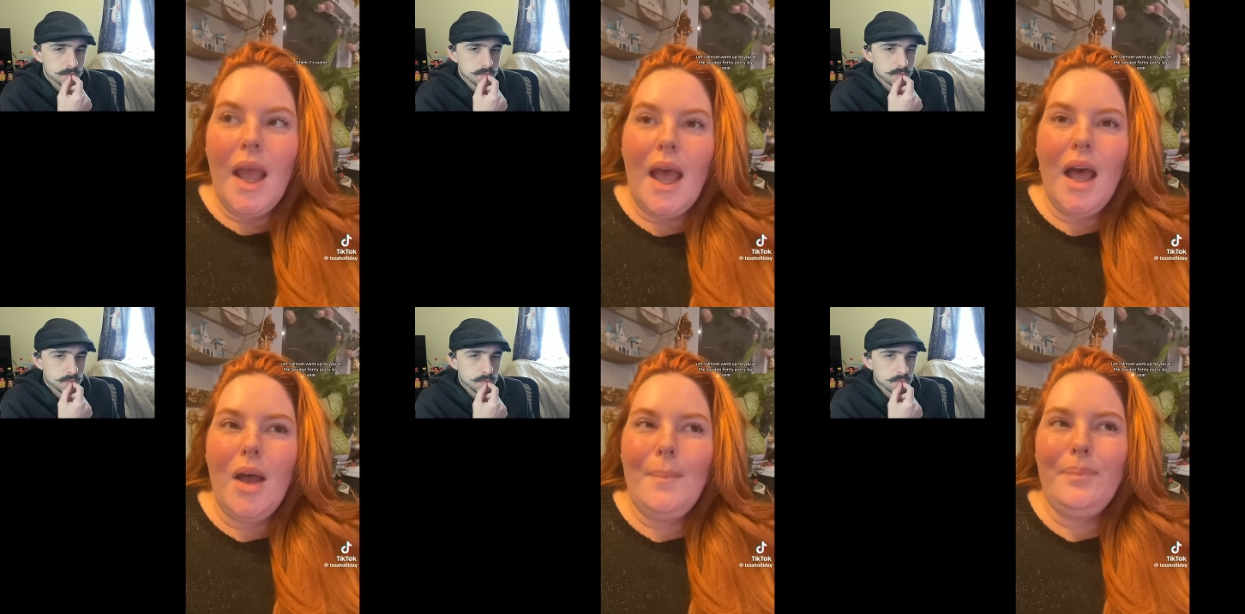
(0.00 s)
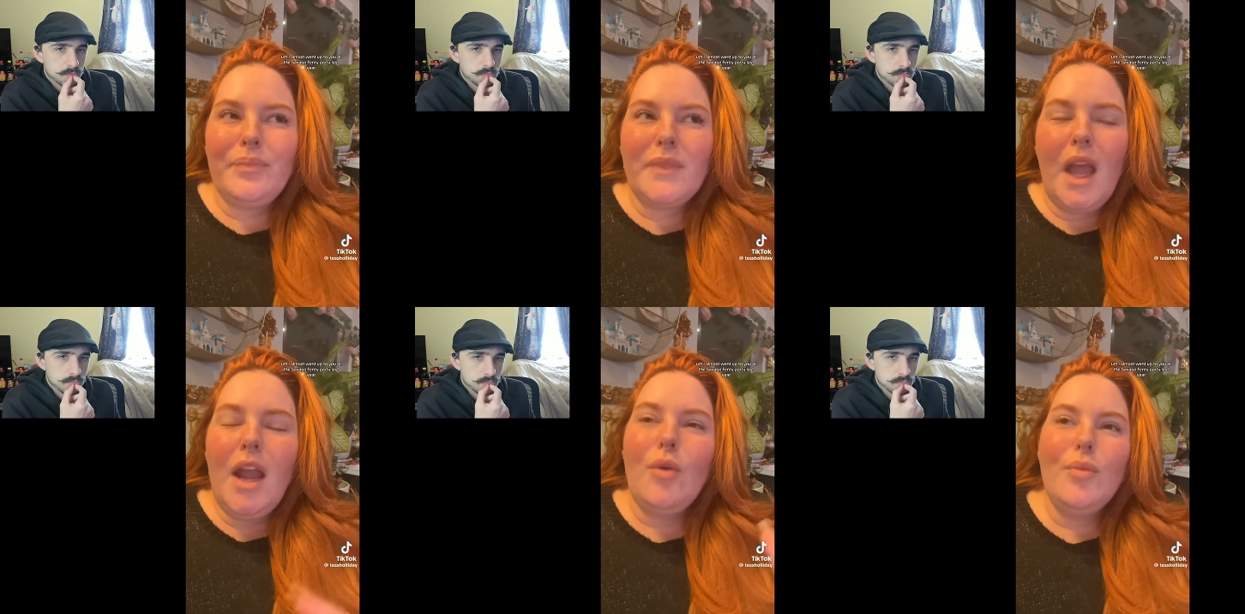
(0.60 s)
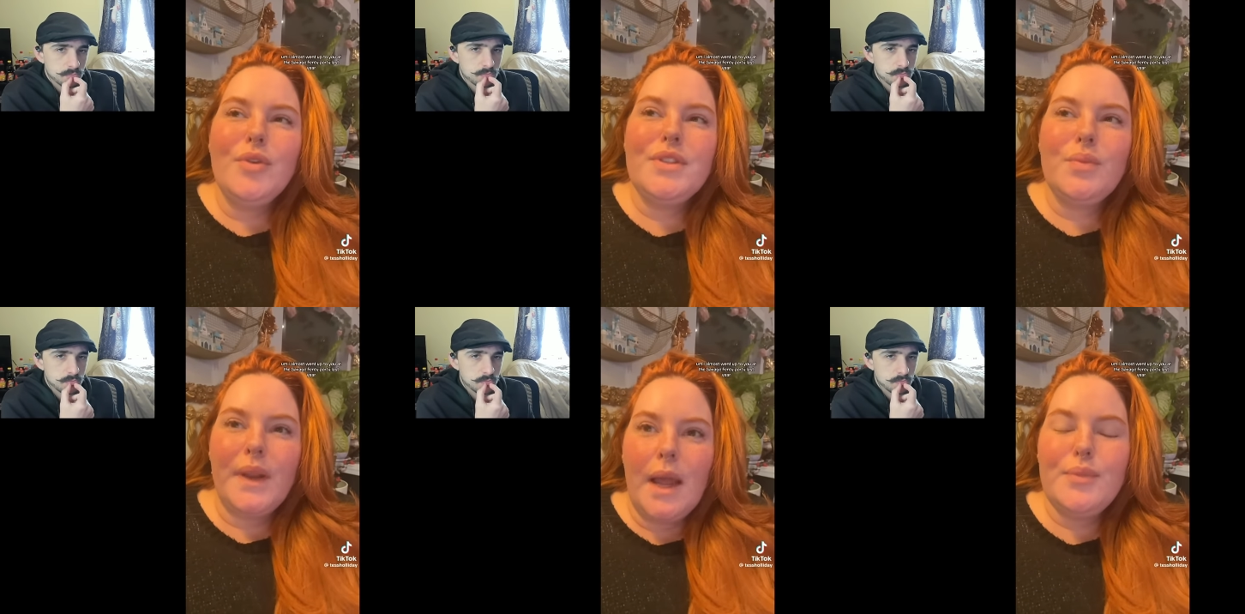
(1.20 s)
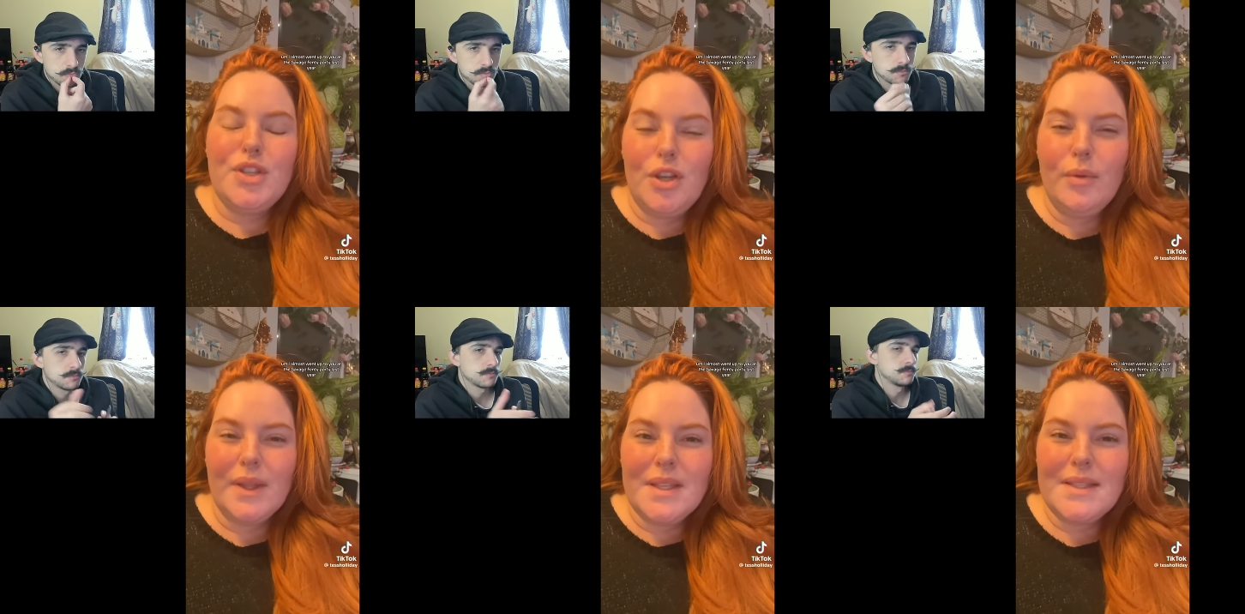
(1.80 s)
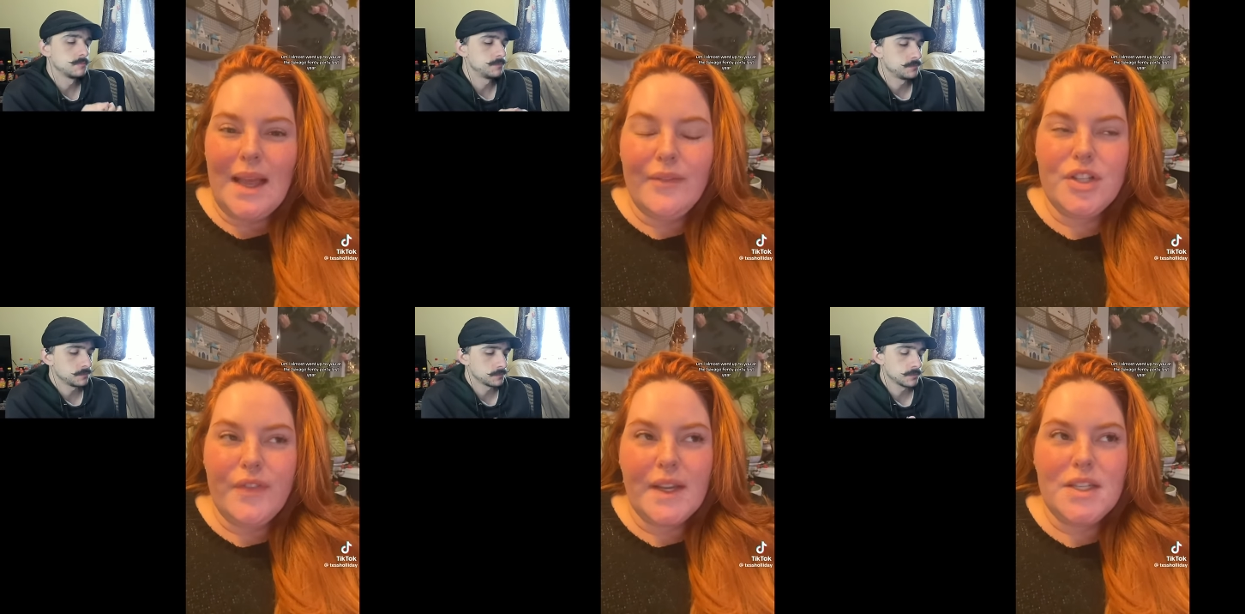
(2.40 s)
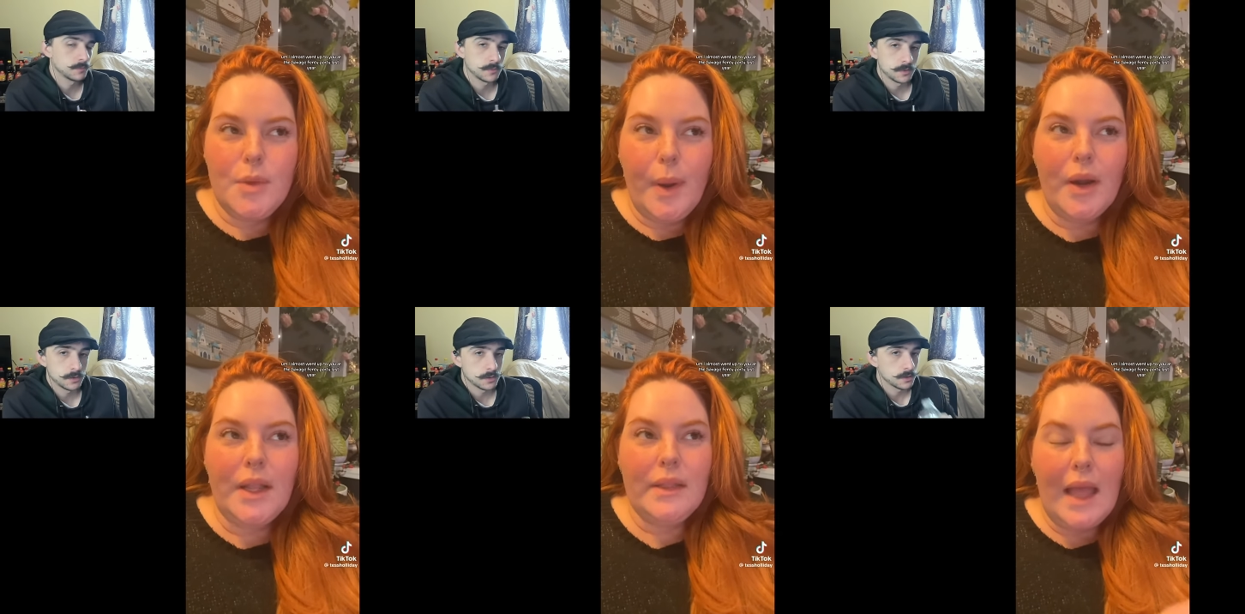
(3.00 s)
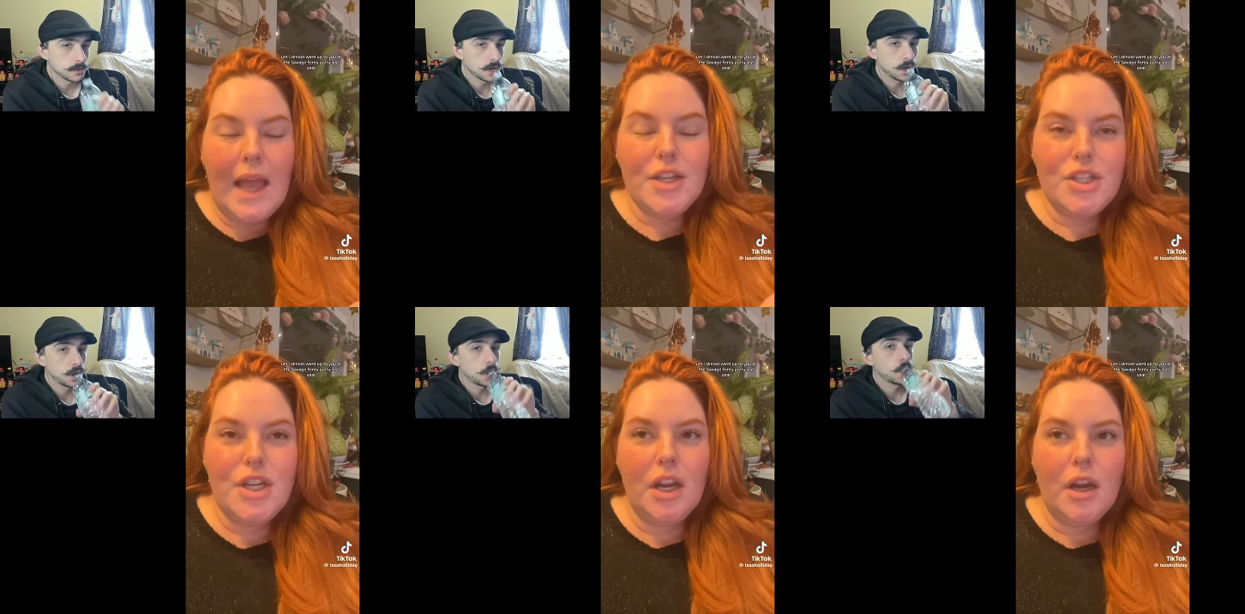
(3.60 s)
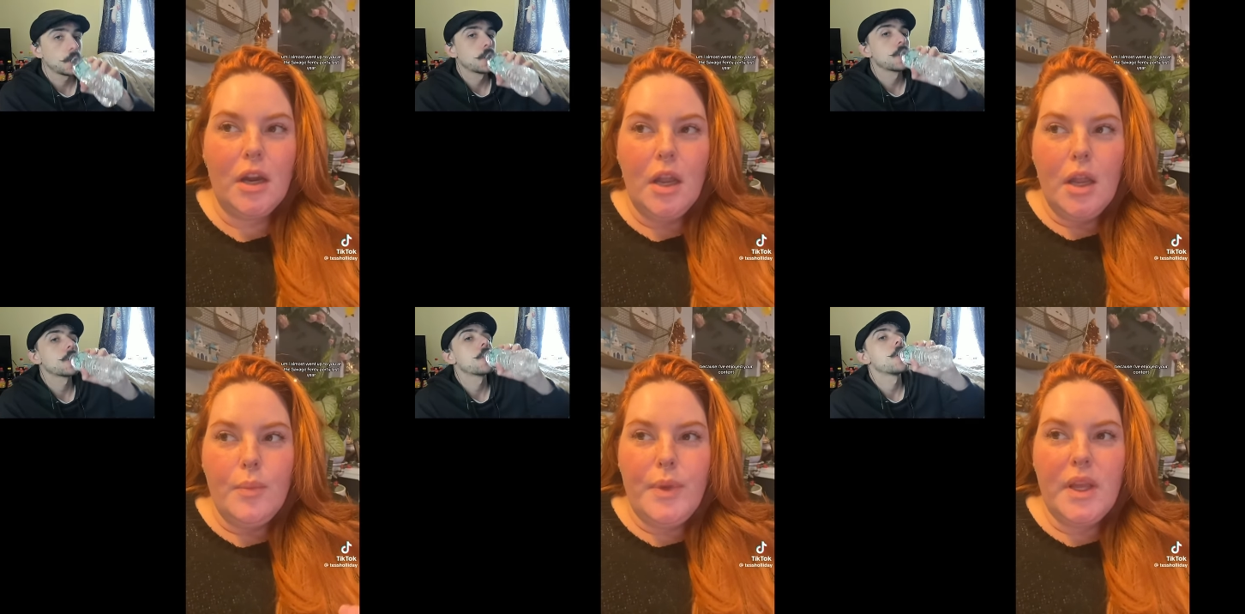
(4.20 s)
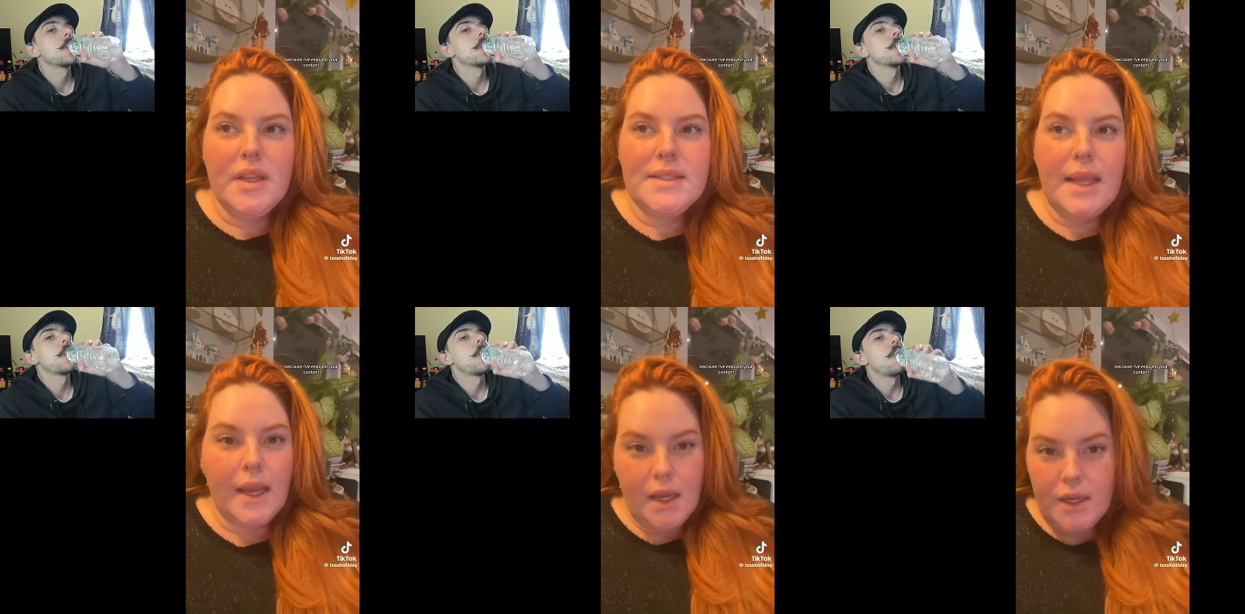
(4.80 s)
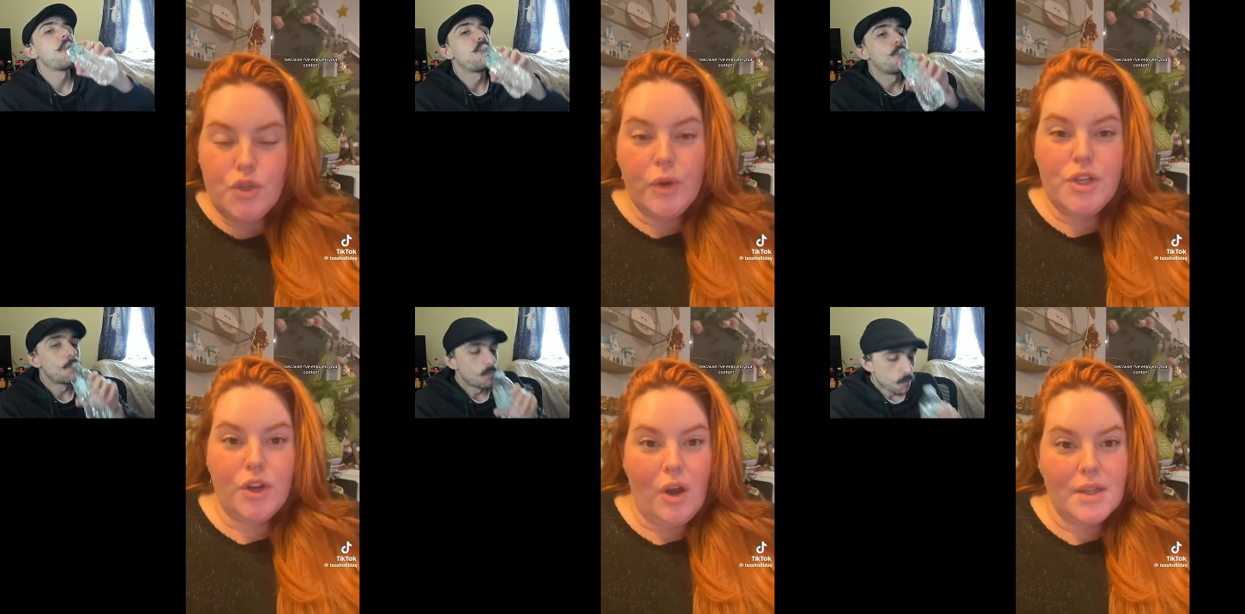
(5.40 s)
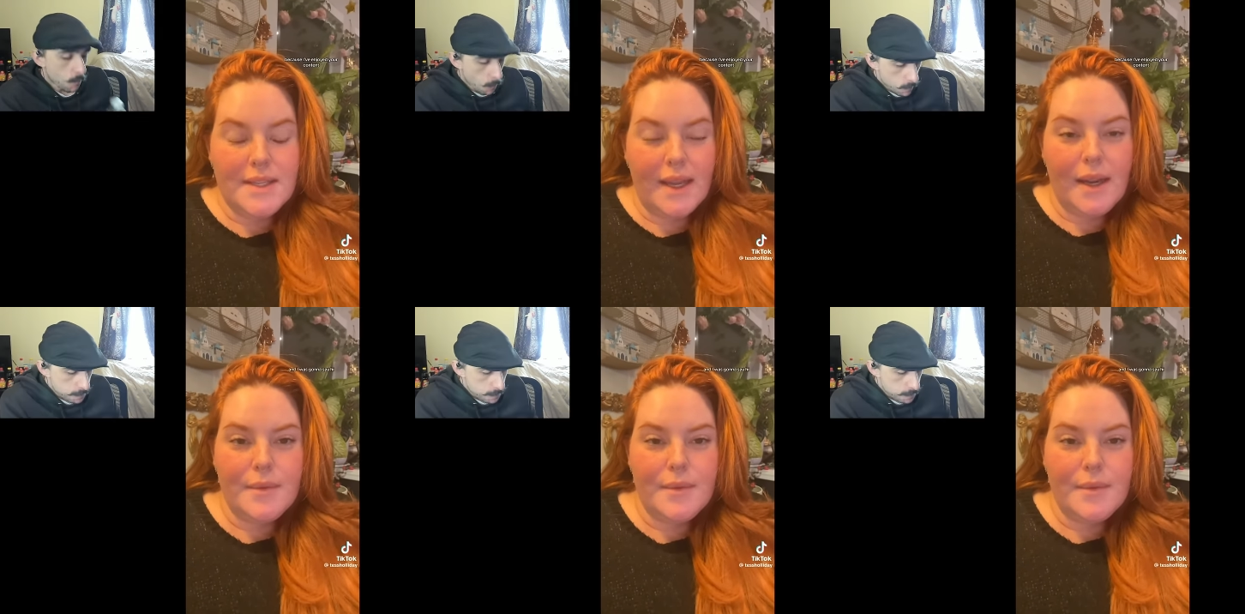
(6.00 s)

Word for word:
Speaker 1: um i almost went up to you at the savage fenty party last year because I enjoyed your content and I